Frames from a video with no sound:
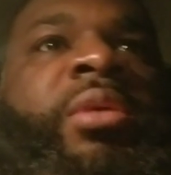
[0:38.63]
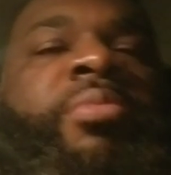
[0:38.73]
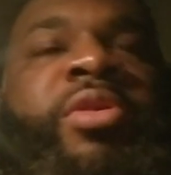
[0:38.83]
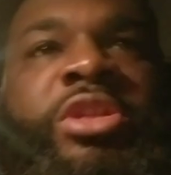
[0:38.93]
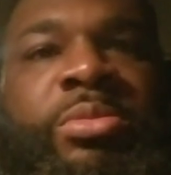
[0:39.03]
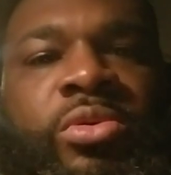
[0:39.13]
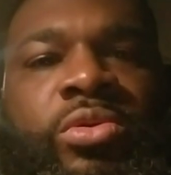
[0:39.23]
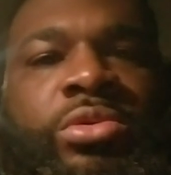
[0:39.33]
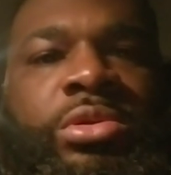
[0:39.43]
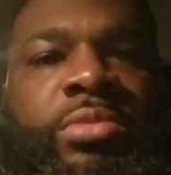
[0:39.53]

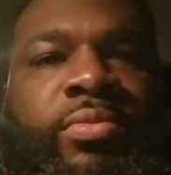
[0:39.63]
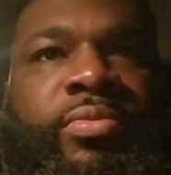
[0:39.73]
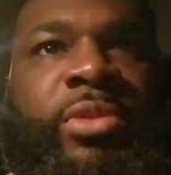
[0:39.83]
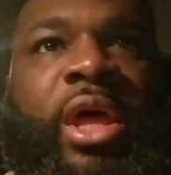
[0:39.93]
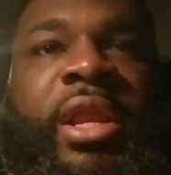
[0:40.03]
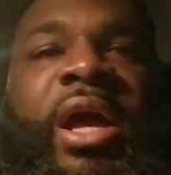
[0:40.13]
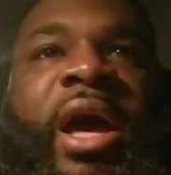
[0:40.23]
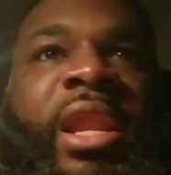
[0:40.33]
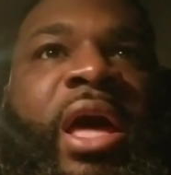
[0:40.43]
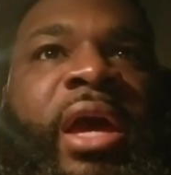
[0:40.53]
principle, a lot of
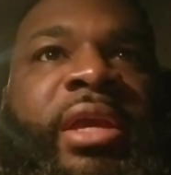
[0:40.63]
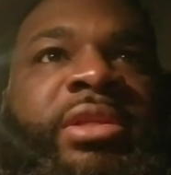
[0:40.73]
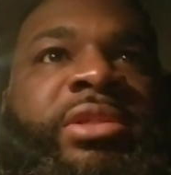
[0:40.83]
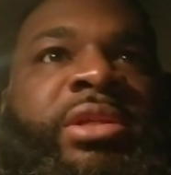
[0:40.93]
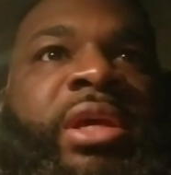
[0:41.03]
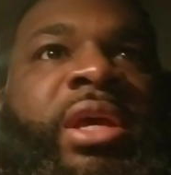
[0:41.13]
guidelines.